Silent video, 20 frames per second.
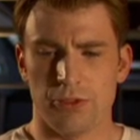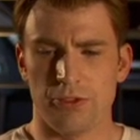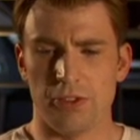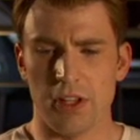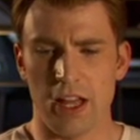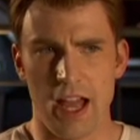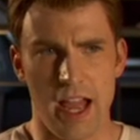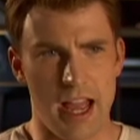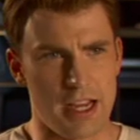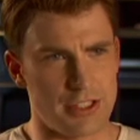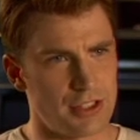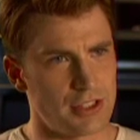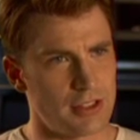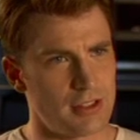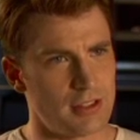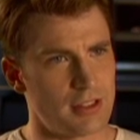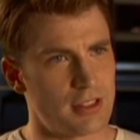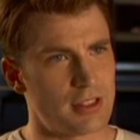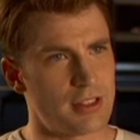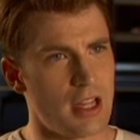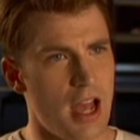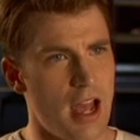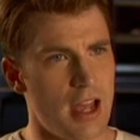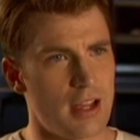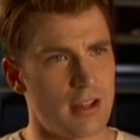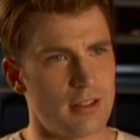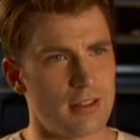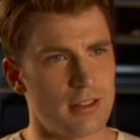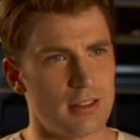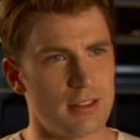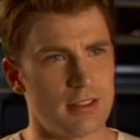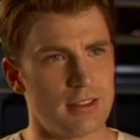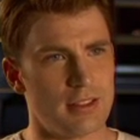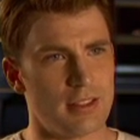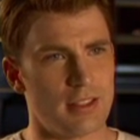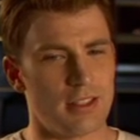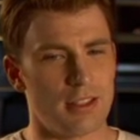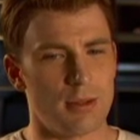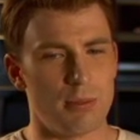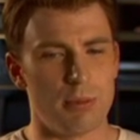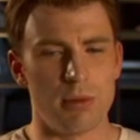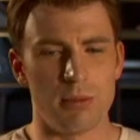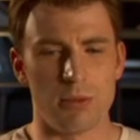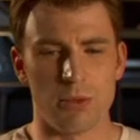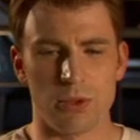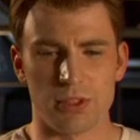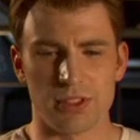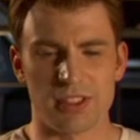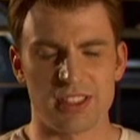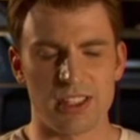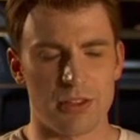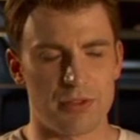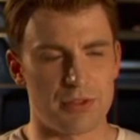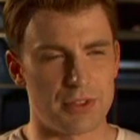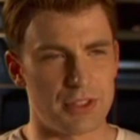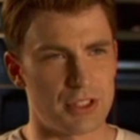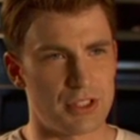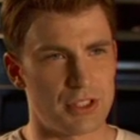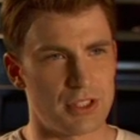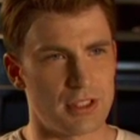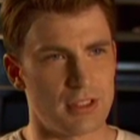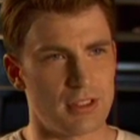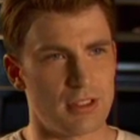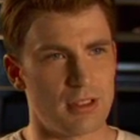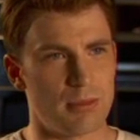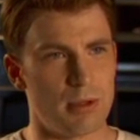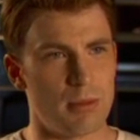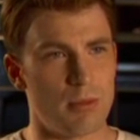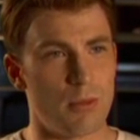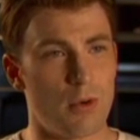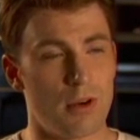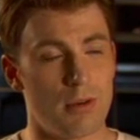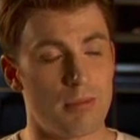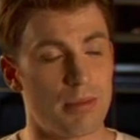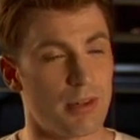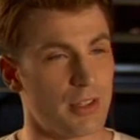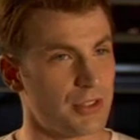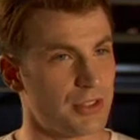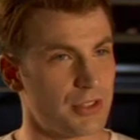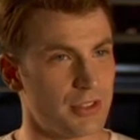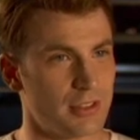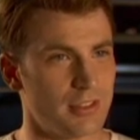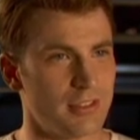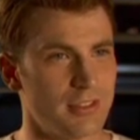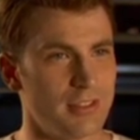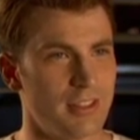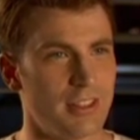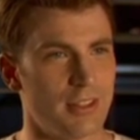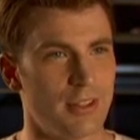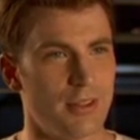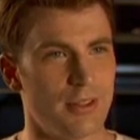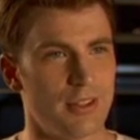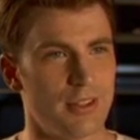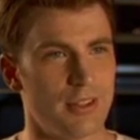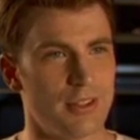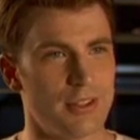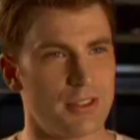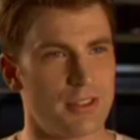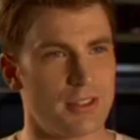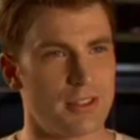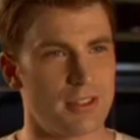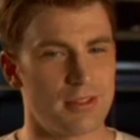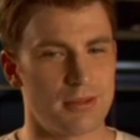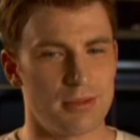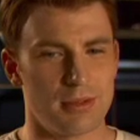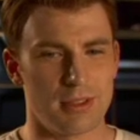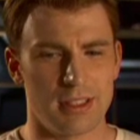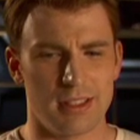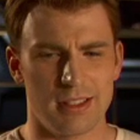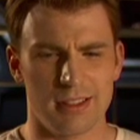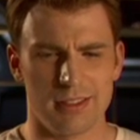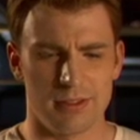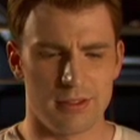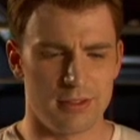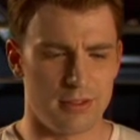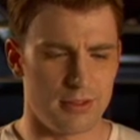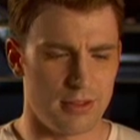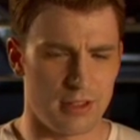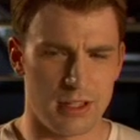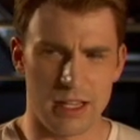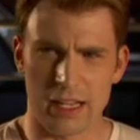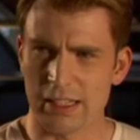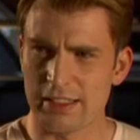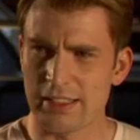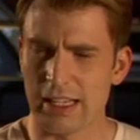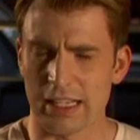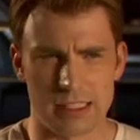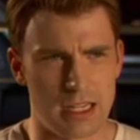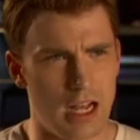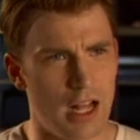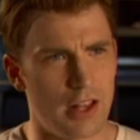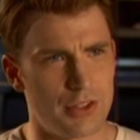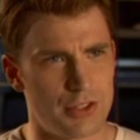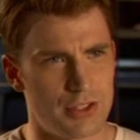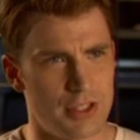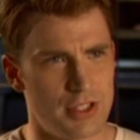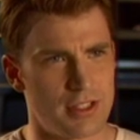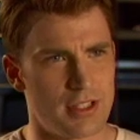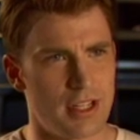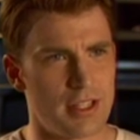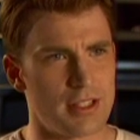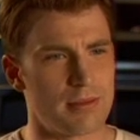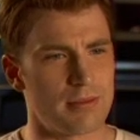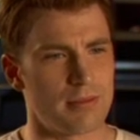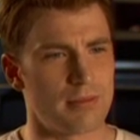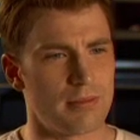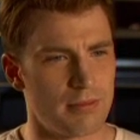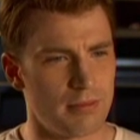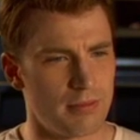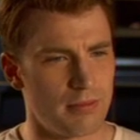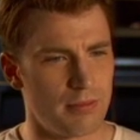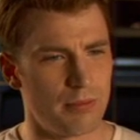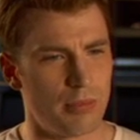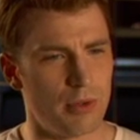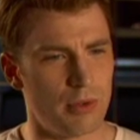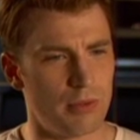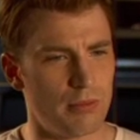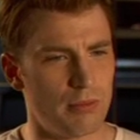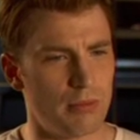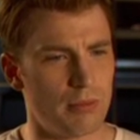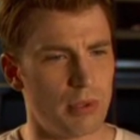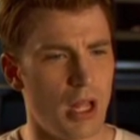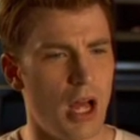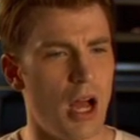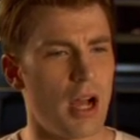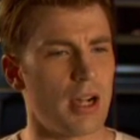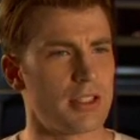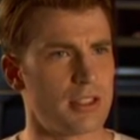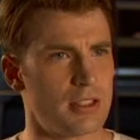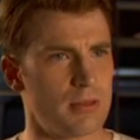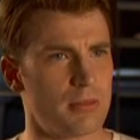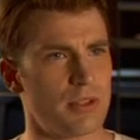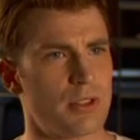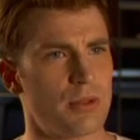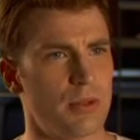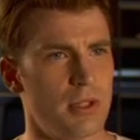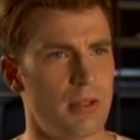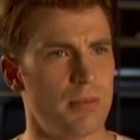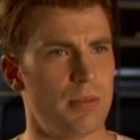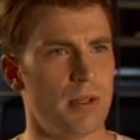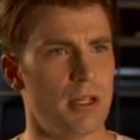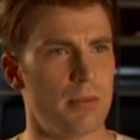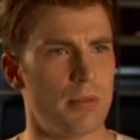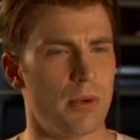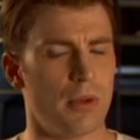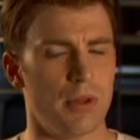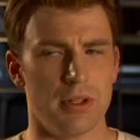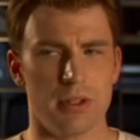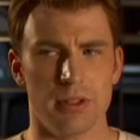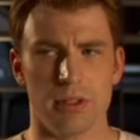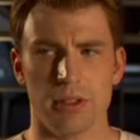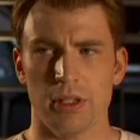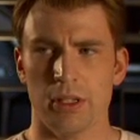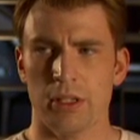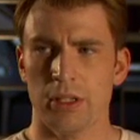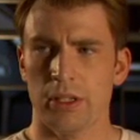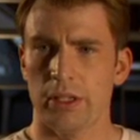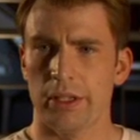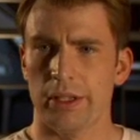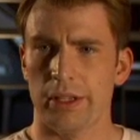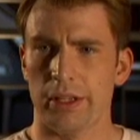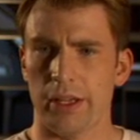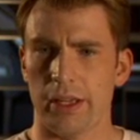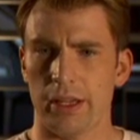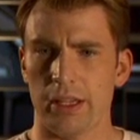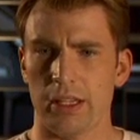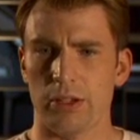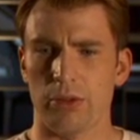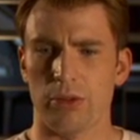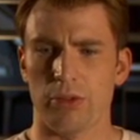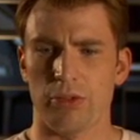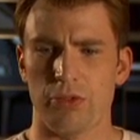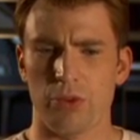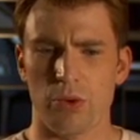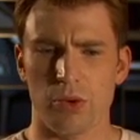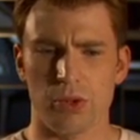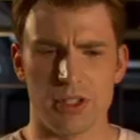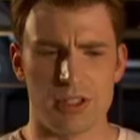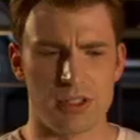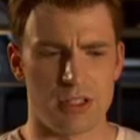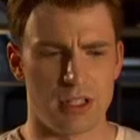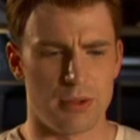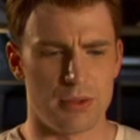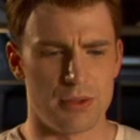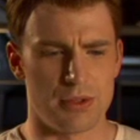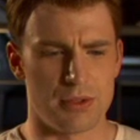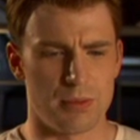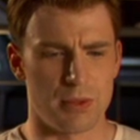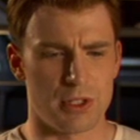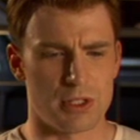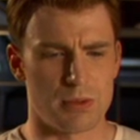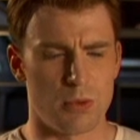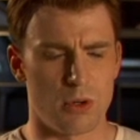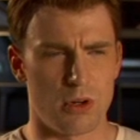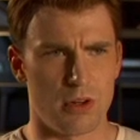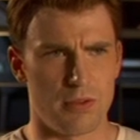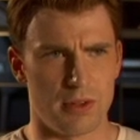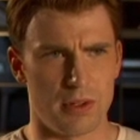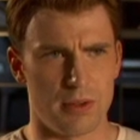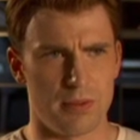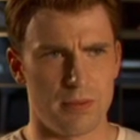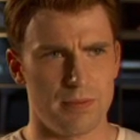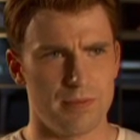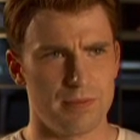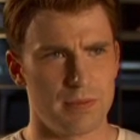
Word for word: flash and style and uh, a bit more selfish and a bit more impersonal. You know, there's uh, a lot of technologies that put blocks in between people. And, uh, you know, the 40s, there was much more of a